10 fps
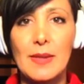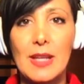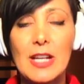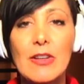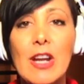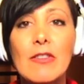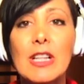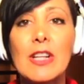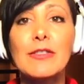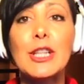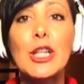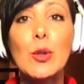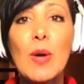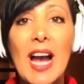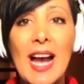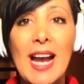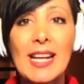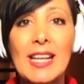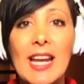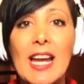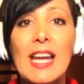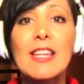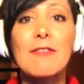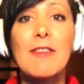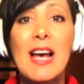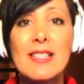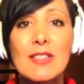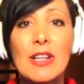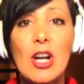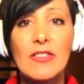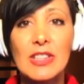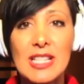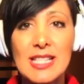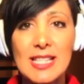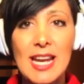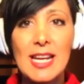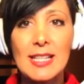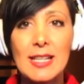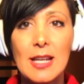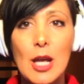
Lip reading: Arrival of new ACK in the fast recovery state